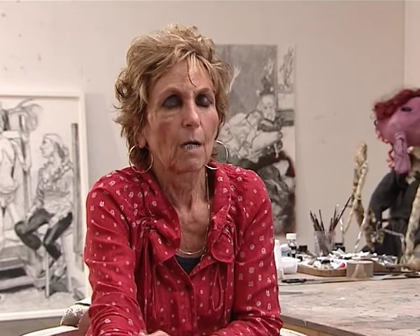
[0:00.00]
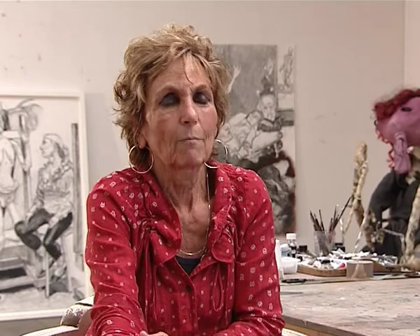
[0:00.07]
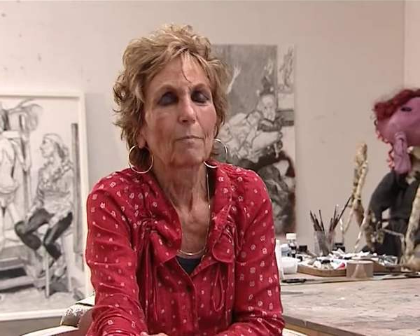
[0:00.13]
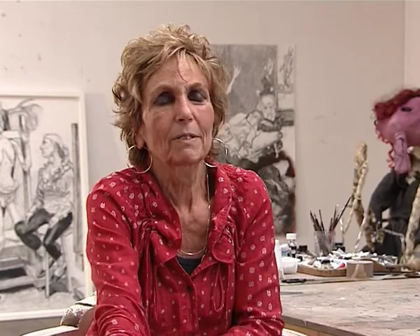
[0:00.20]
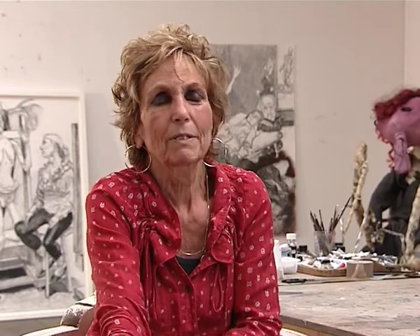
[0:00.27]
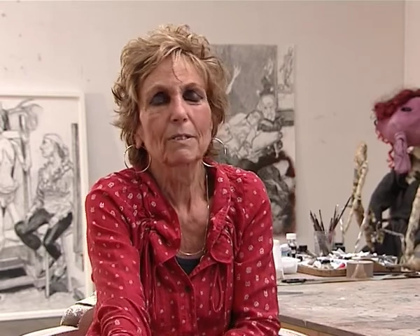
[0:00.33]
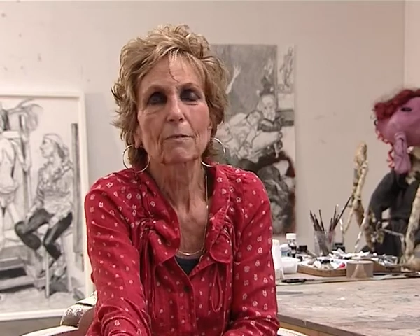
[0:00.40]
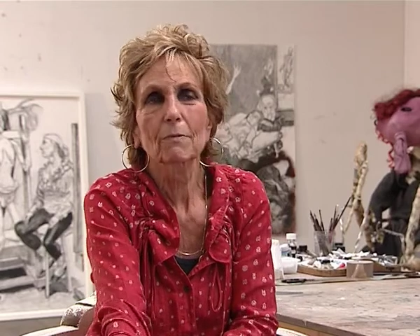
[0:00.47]

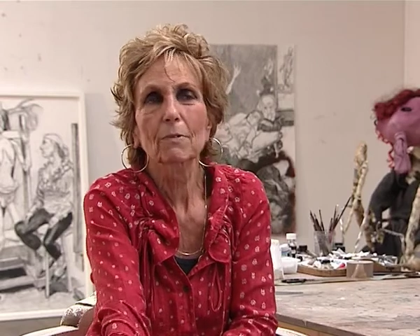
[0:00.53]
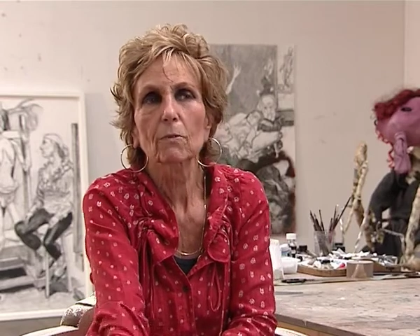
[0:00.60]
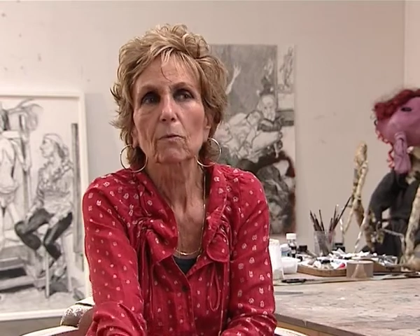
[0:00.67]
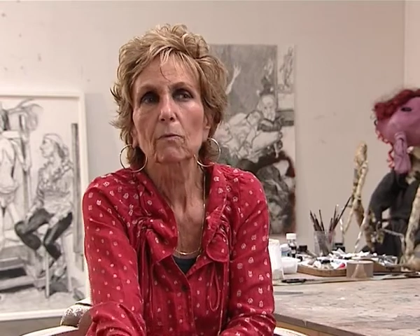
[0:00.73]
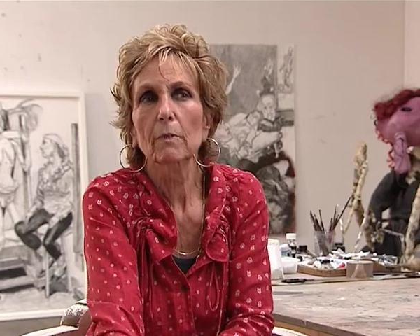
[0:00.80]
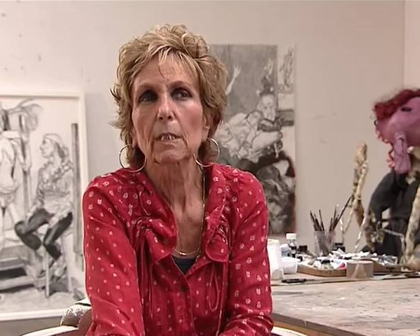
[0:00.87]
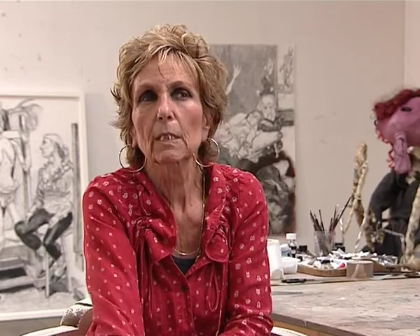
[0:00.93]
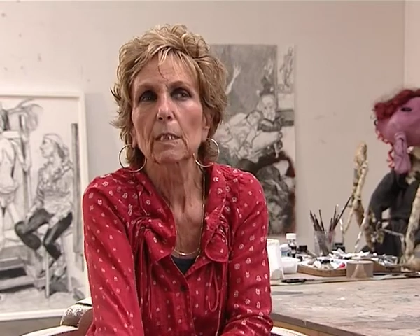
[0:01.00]
But this was
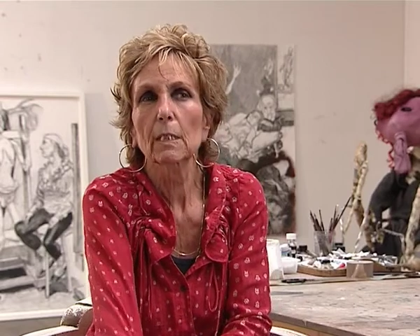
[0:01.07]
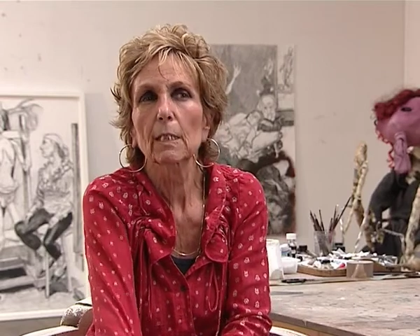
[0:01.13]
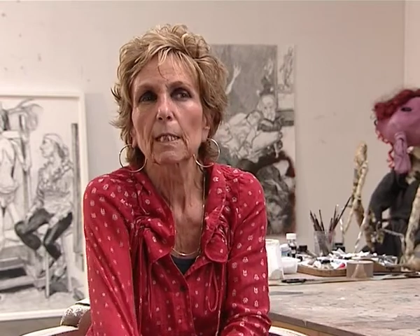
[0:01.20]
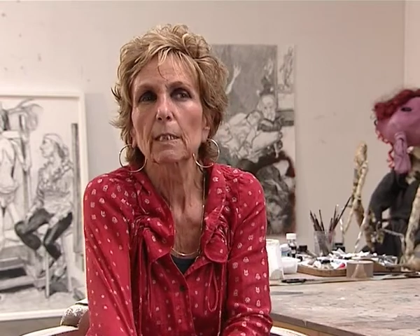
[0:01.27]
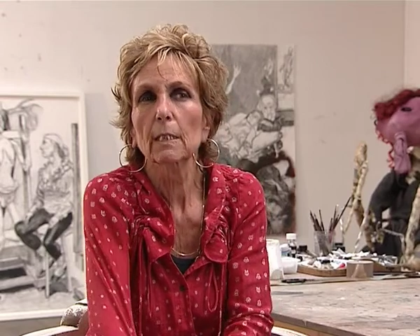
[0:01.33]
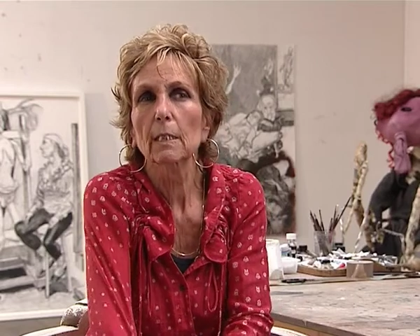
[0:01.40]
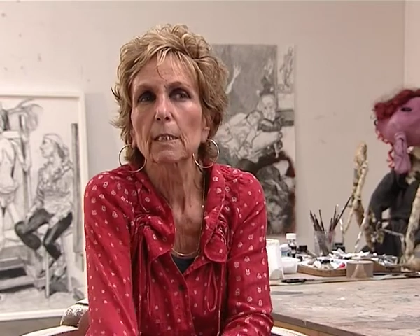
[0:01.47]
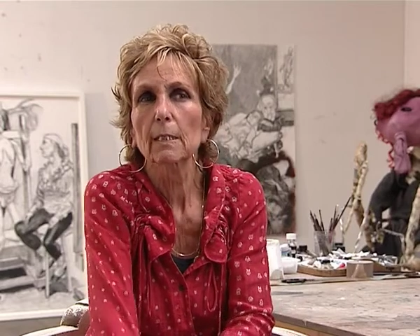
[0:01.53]
already
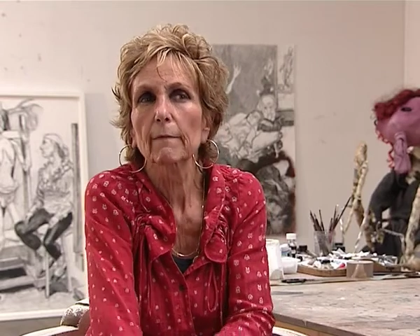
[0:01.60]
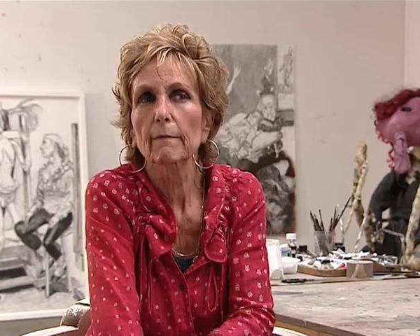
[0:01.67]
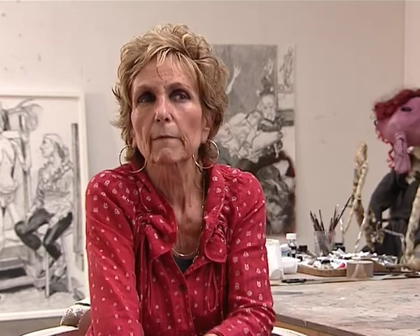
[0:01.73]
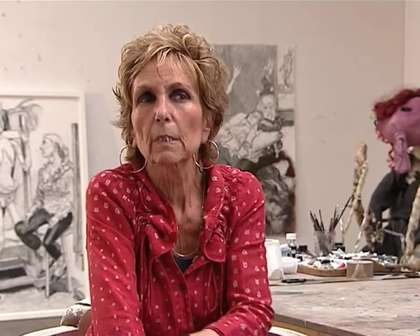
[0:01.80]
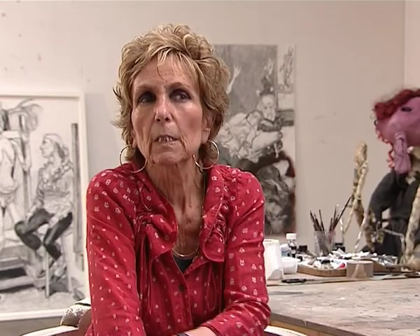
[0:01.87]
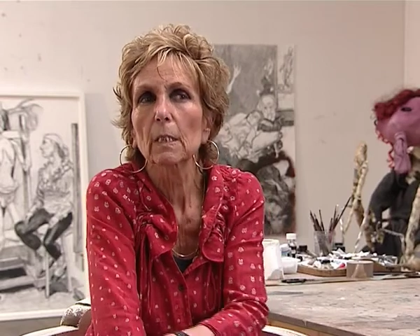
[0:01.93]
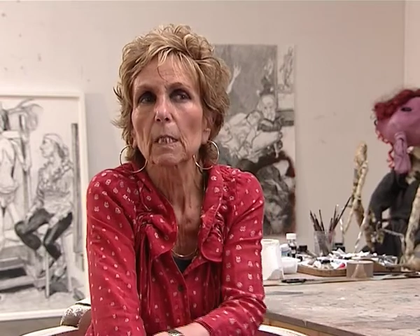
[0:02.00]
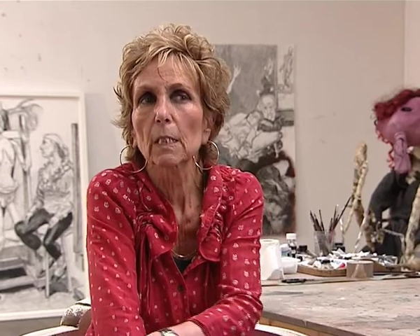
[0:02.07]

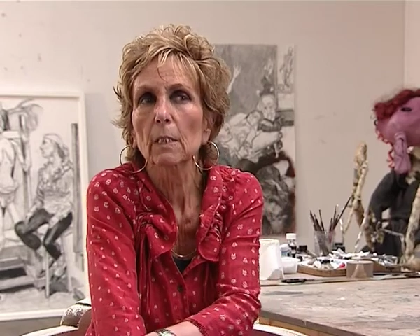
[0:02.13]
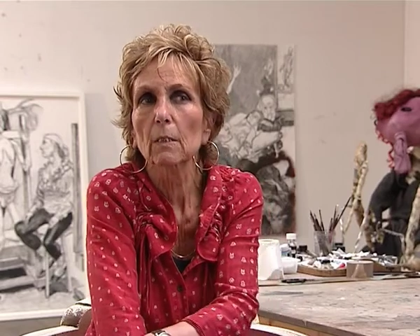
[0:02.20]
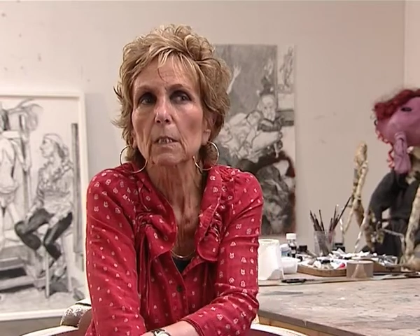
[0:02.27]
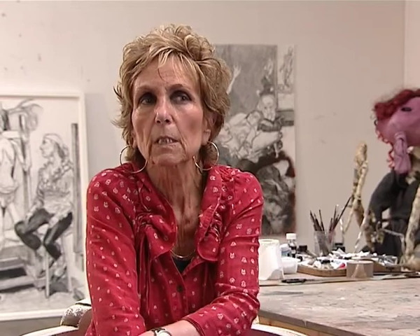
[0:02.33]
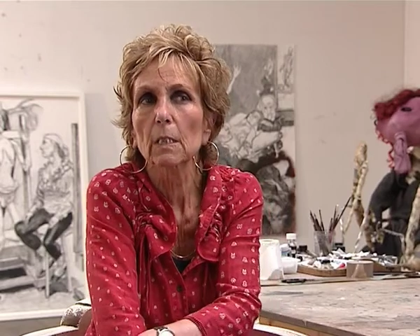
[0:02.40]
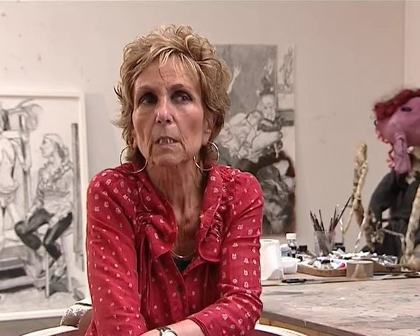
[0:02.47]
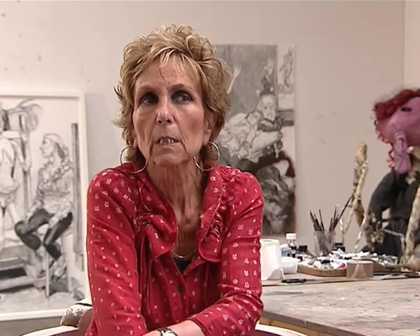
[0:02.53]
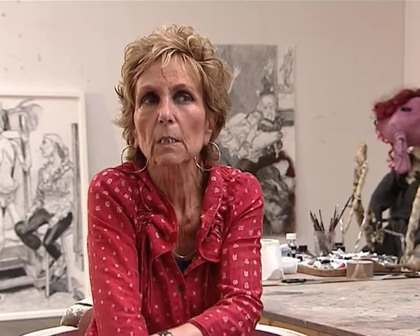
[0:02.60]
1979,
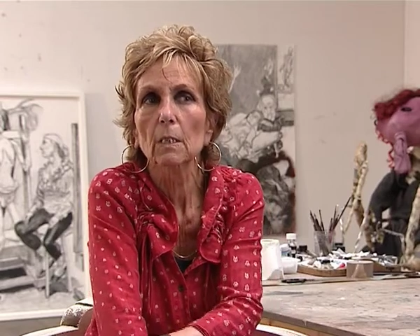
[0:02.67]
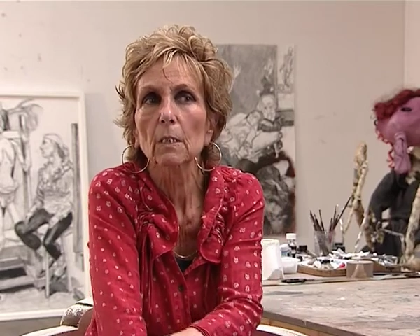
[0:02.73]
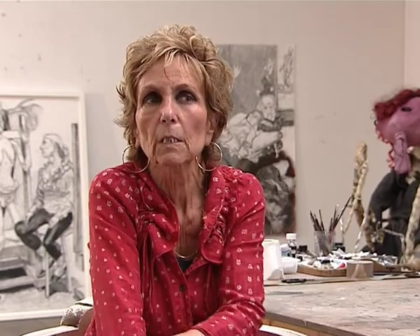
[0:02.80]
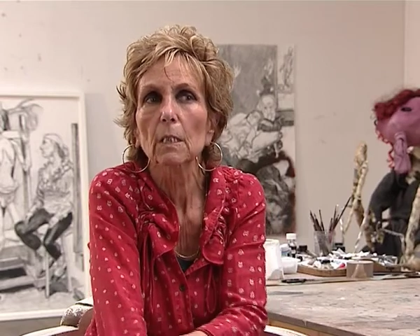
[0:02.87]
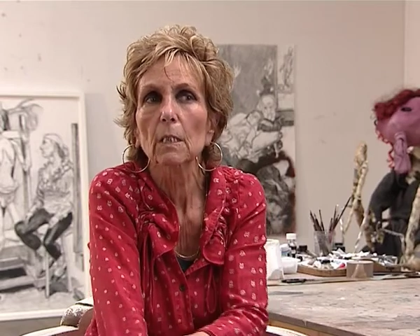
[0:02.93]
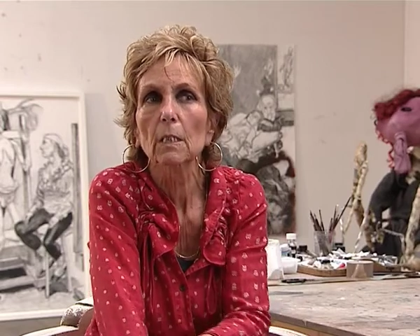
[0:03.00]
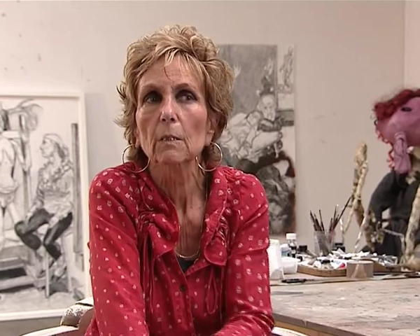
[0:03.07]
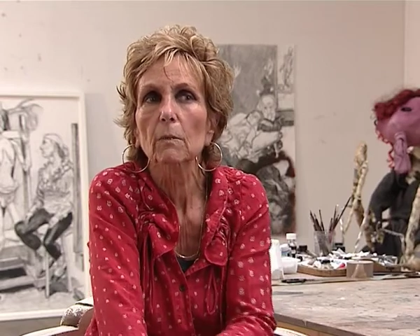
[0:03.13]
see, so
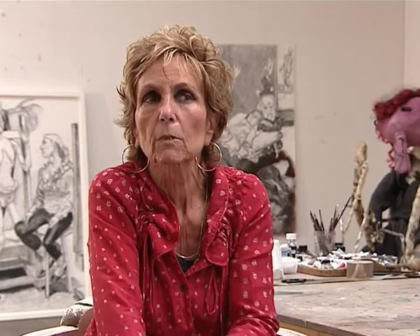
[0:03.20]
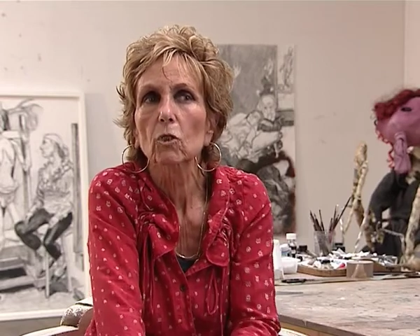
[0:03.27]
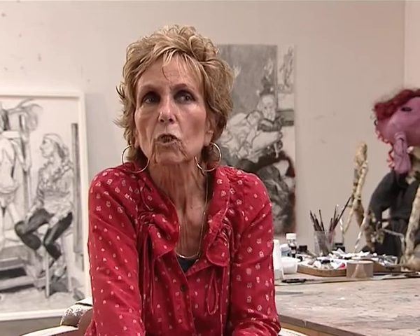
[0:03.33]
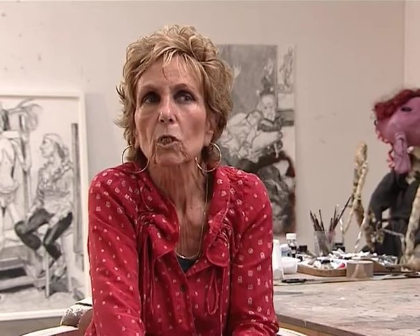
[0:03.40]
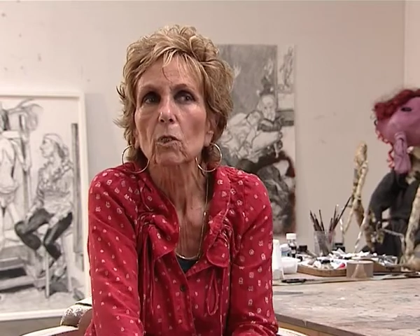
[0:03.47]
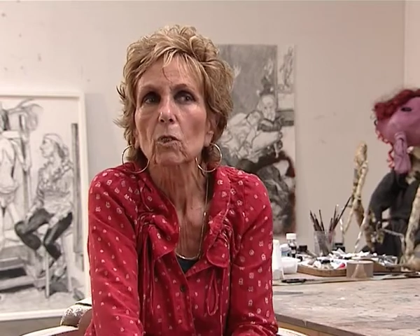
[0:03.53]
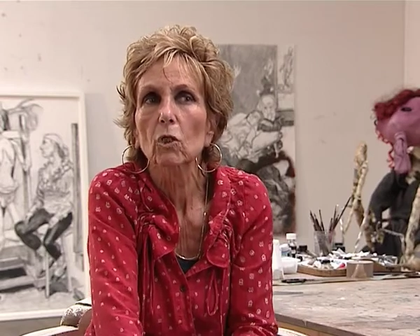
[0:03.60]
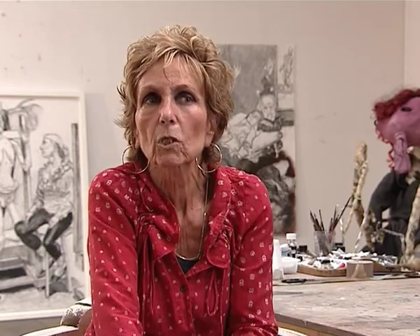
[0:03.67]
things were
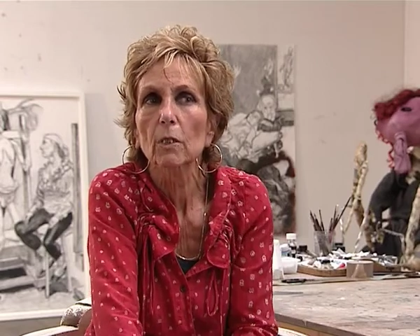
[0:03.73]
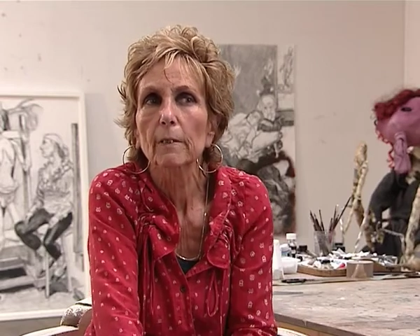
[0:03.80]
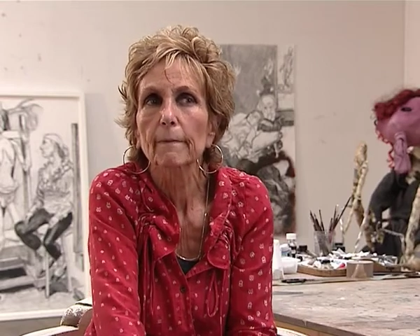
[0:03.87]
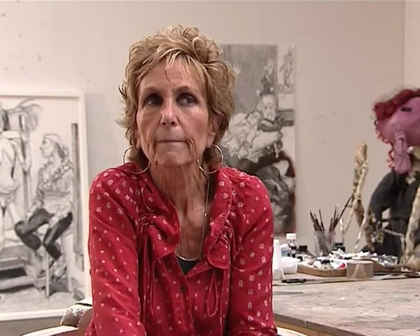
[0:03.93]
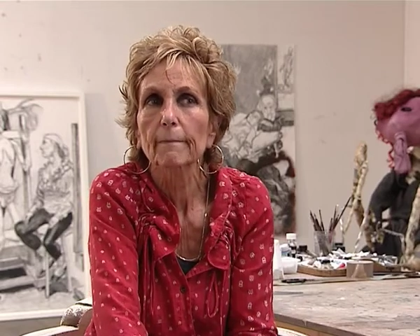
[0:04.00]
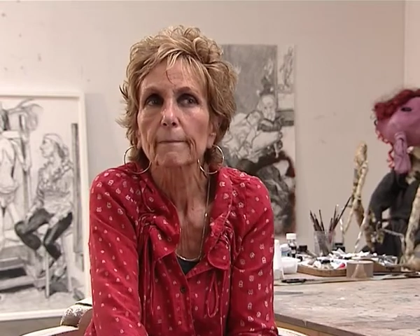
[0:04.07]
changing.